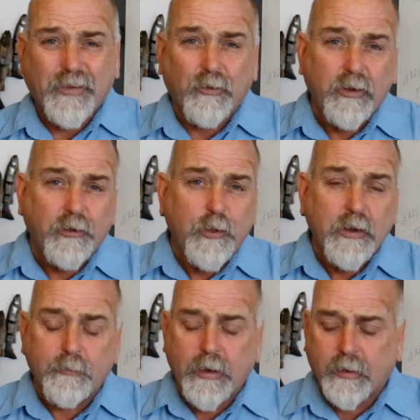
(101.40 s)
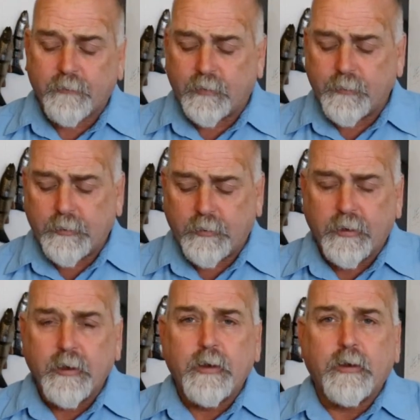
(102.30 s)
And you think about it for a moment,
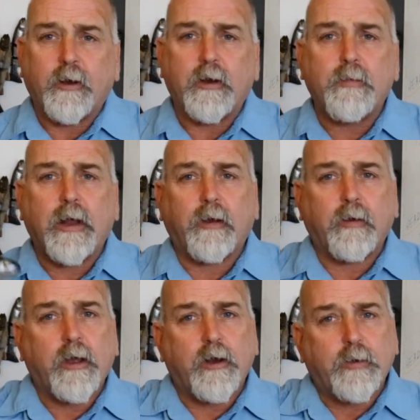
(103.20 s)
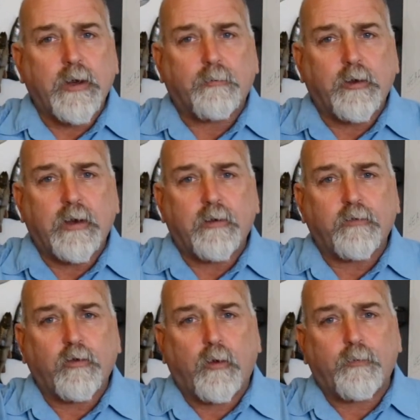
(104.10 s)
the mullet are going to be up near the
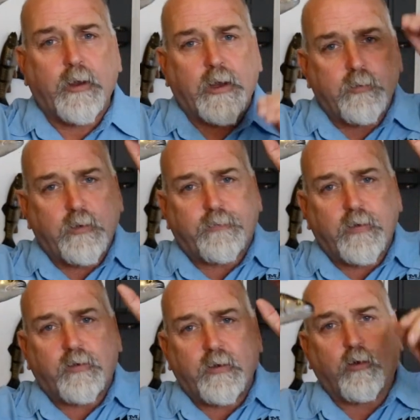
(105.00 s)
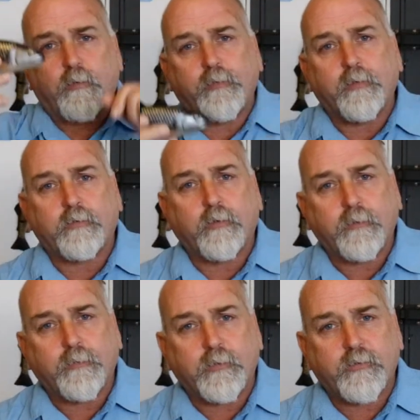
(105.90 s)
top, they're going to be fishing off the
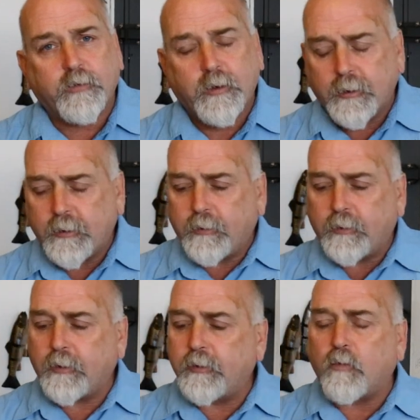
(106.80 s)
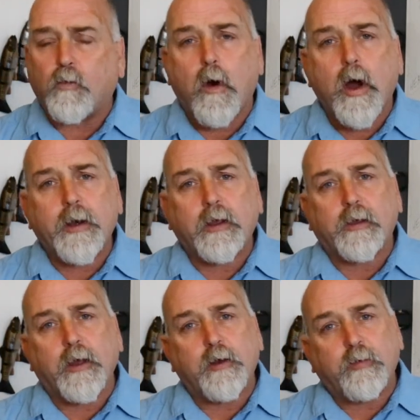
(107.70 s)
surface. Your whiting
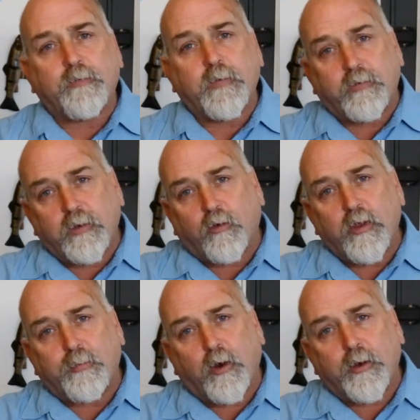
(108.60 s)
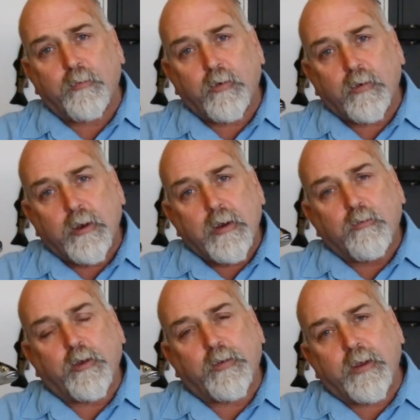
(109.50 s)
are going to be fishing on the bottom,
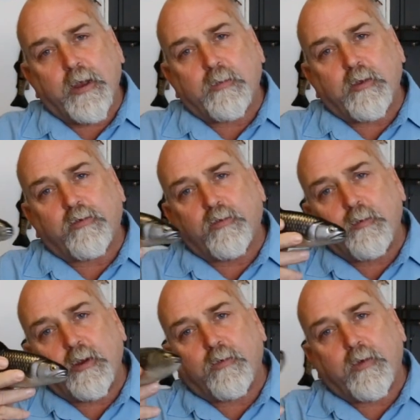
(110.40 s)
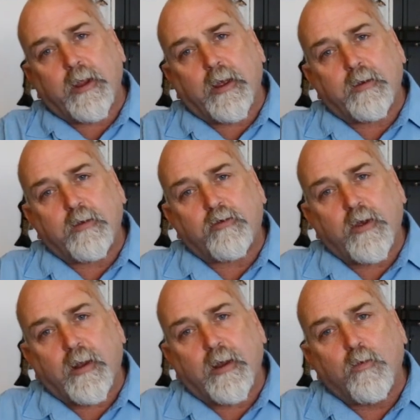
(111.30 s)
but they're going to be swimming around in
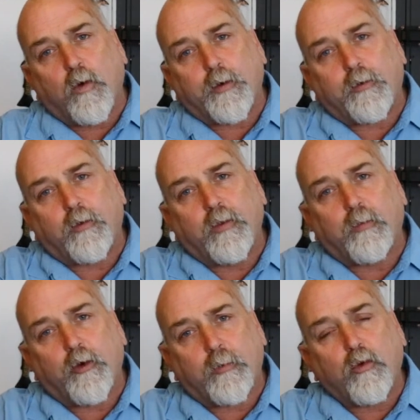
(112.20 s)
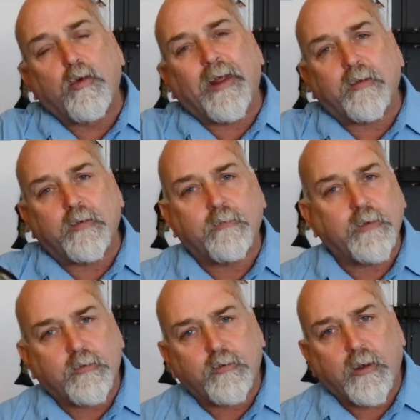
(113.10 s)
shallow water on the bottom, or
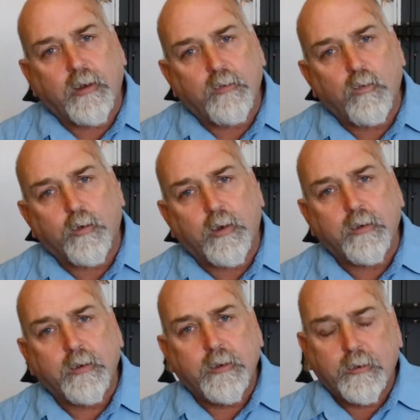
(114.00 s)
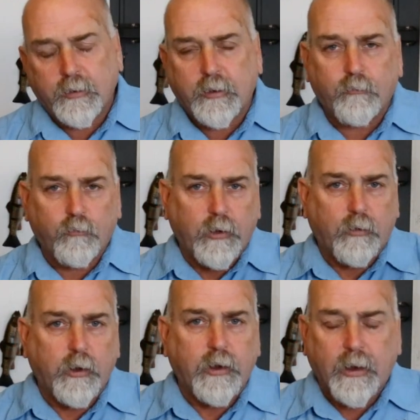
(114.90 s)
relatively shallow water in where
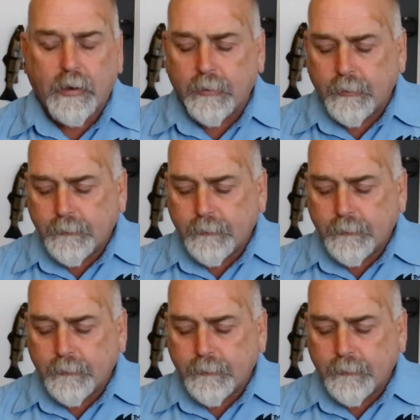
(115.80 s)
we are.